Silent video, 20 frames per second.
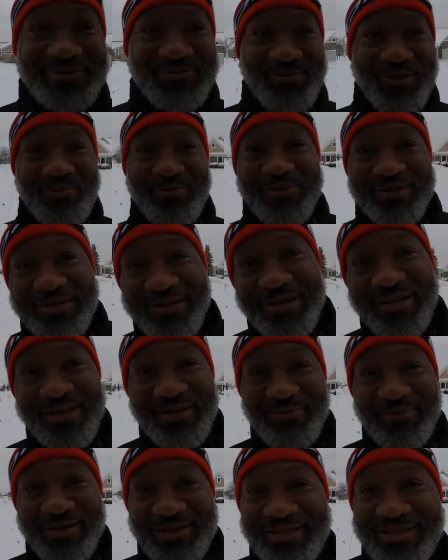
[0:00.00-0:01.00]
is what we're dealing
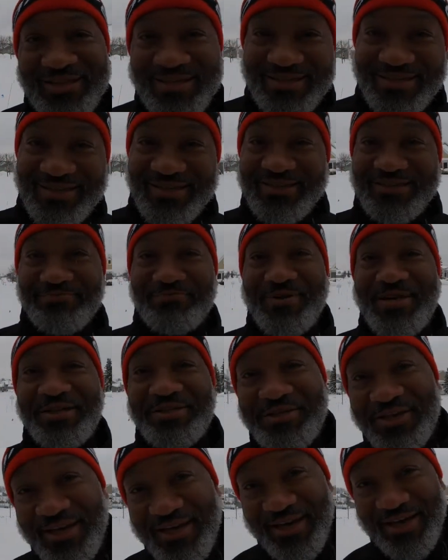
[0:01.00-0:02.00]
with. This is
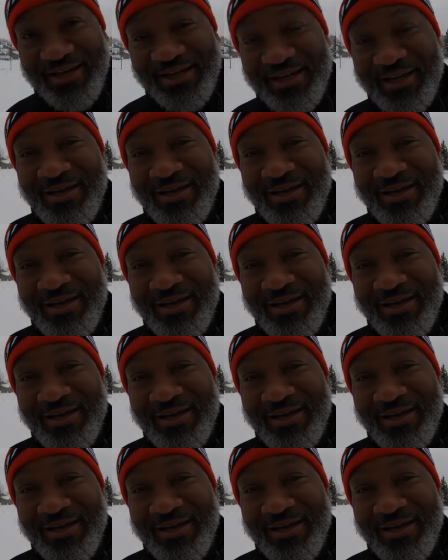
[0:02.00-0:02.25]
Michigan.